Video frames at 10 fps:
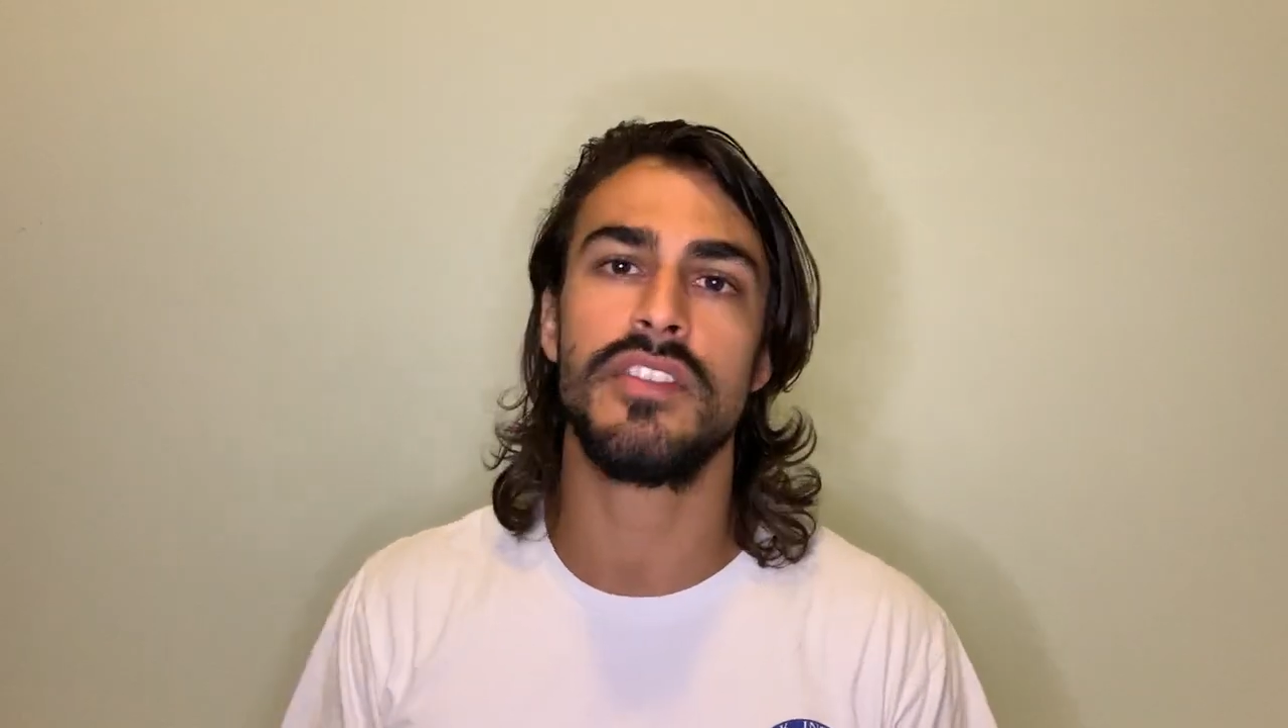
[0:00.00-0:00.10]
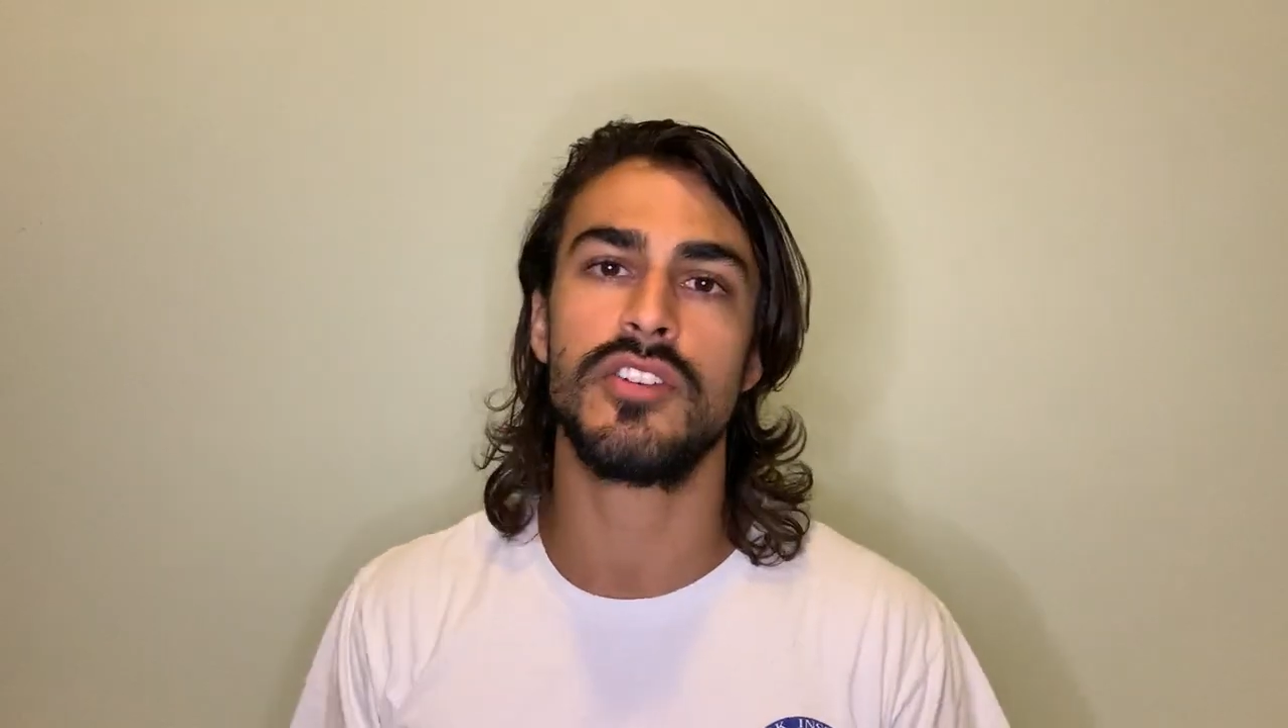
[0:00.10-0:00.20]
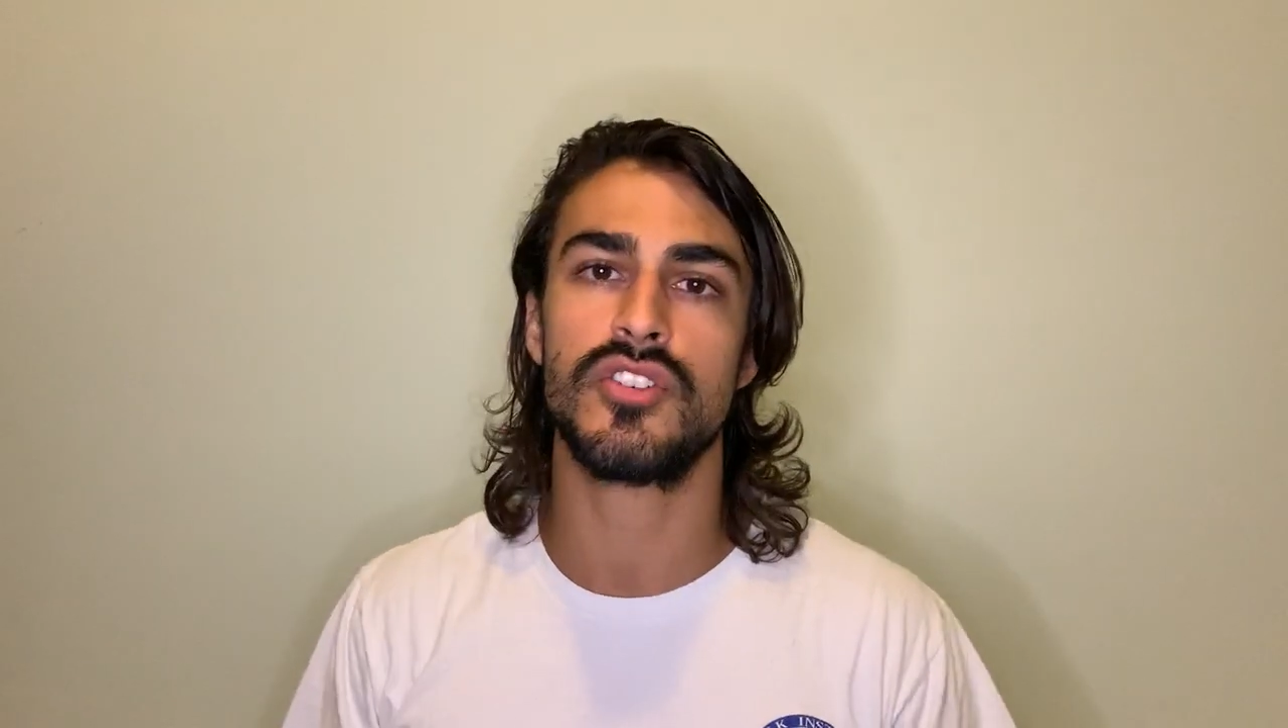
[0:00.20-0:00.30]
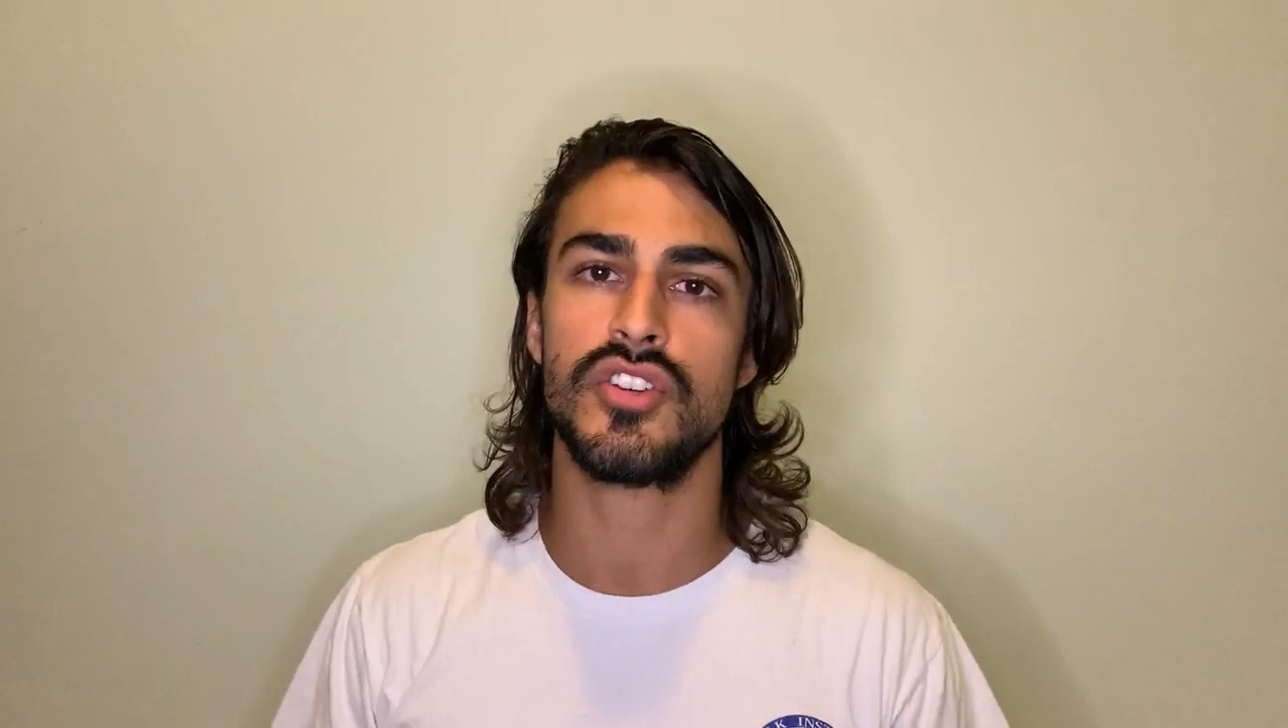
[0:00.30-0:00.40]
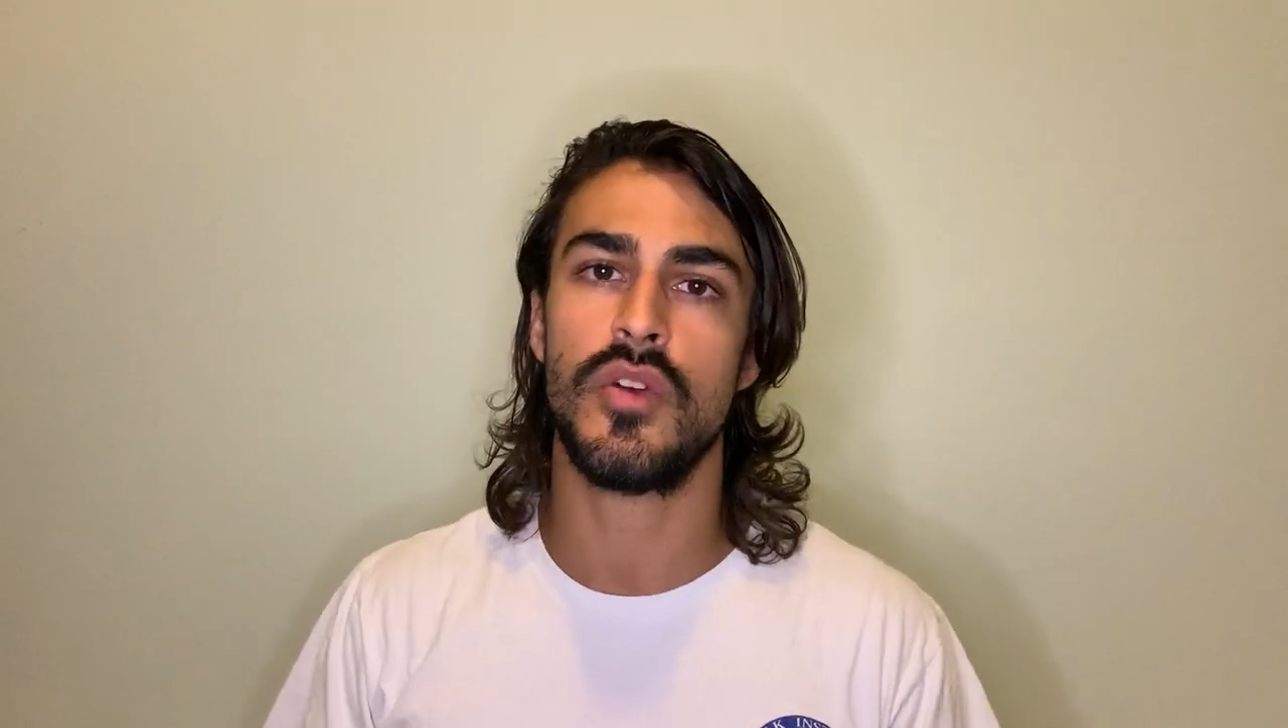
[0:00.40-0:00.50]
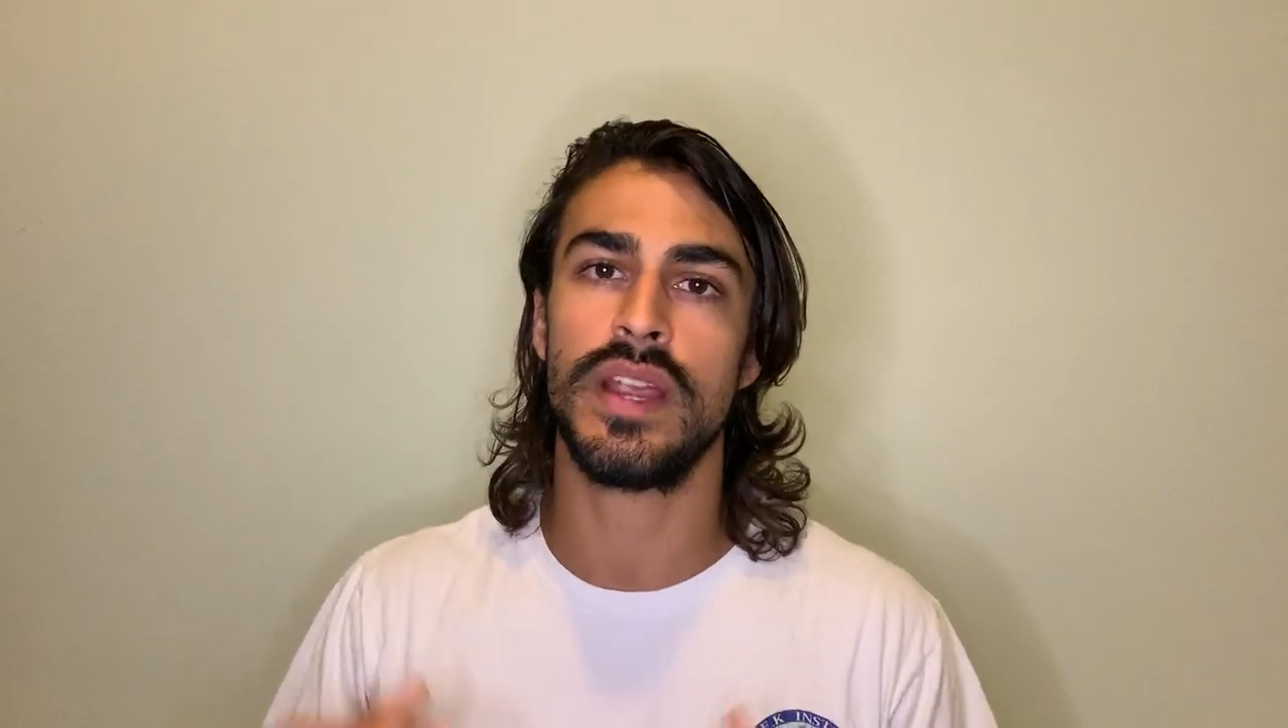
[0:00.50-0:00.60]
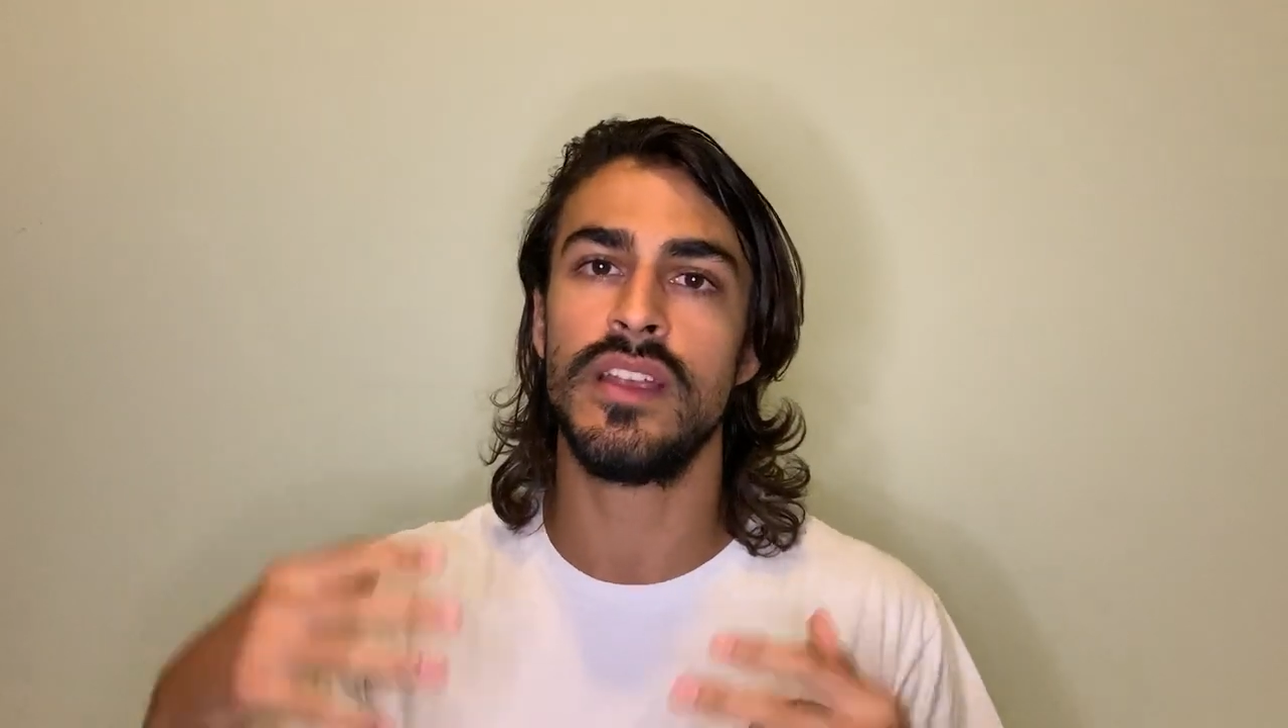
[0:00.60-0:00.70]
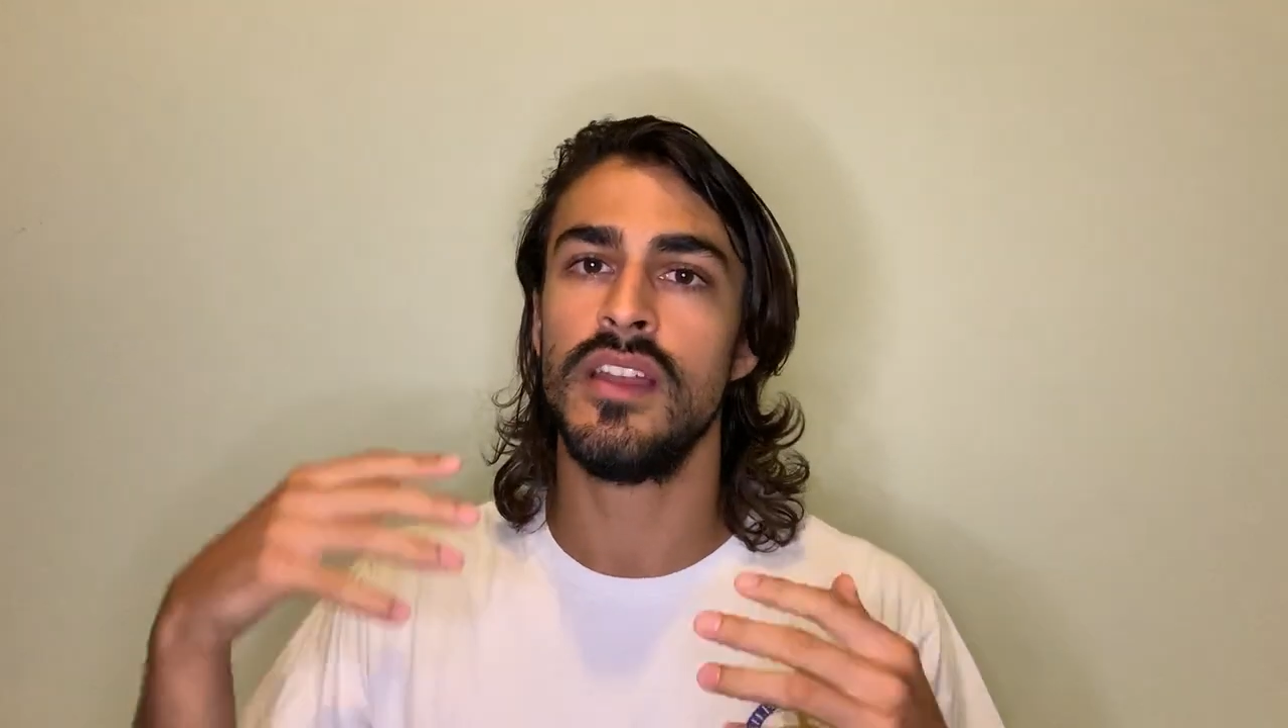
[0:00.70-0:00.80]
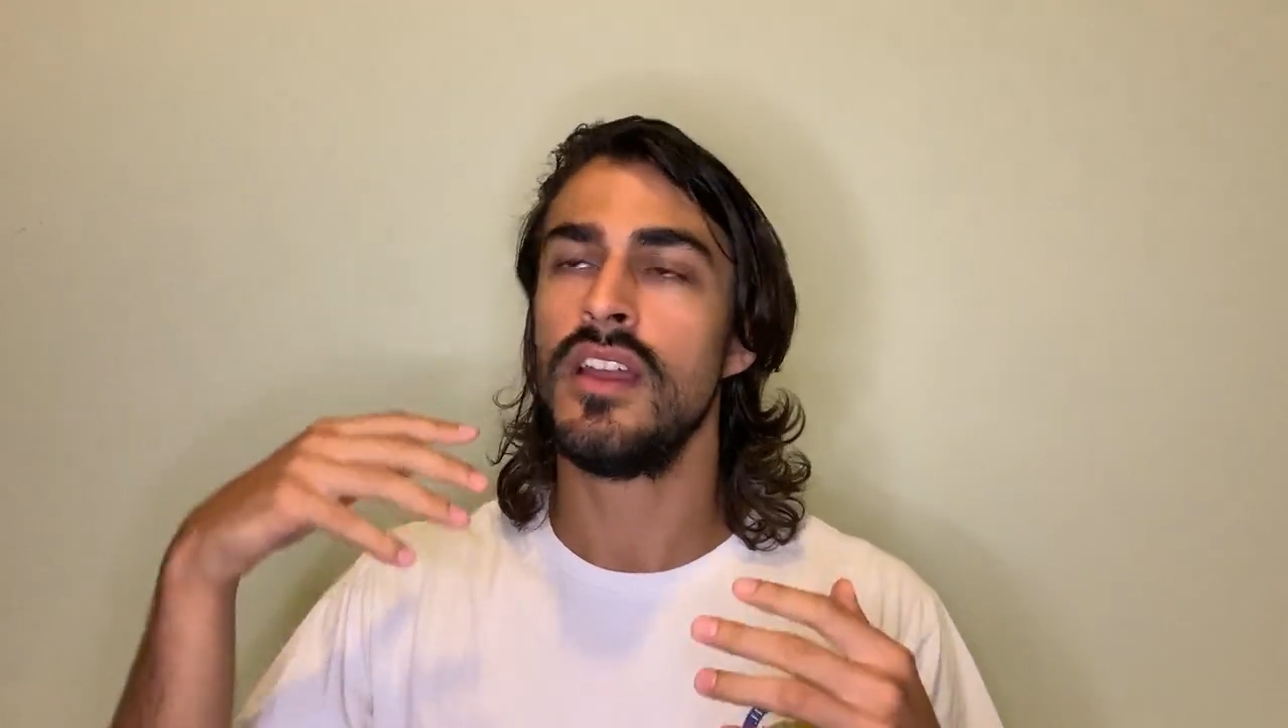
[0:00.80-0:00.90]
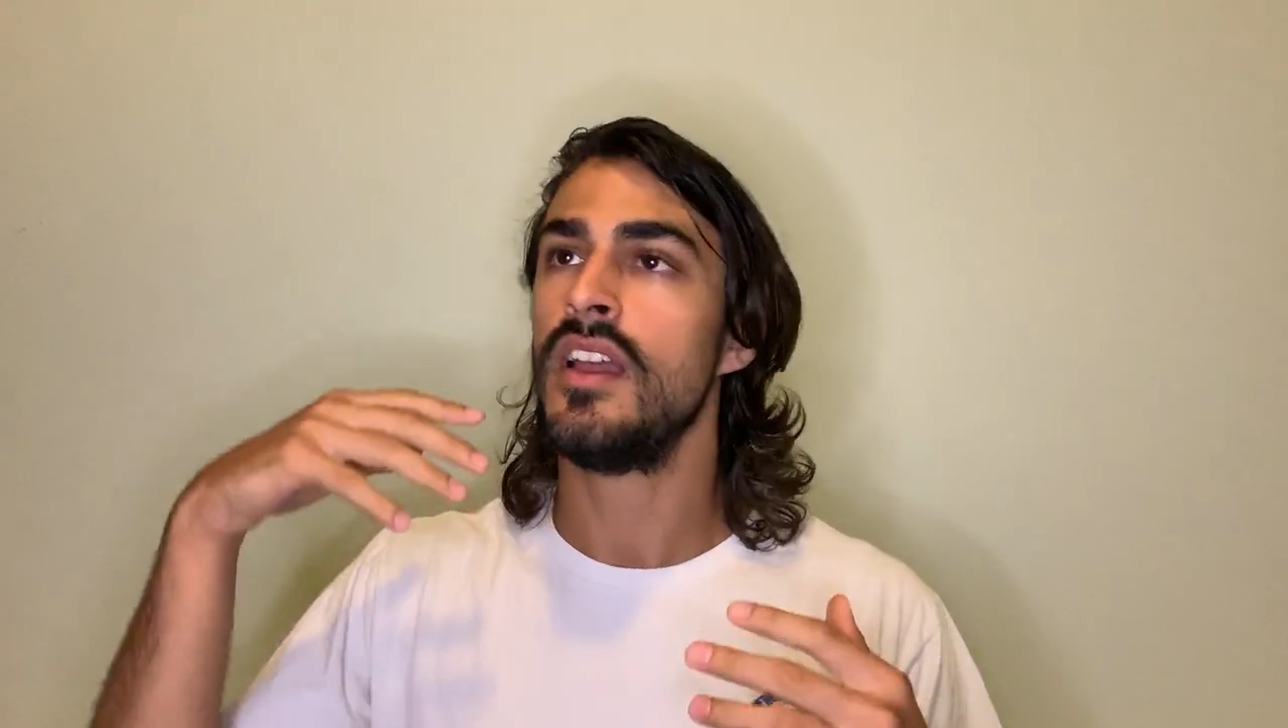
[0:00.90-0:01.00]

that are showing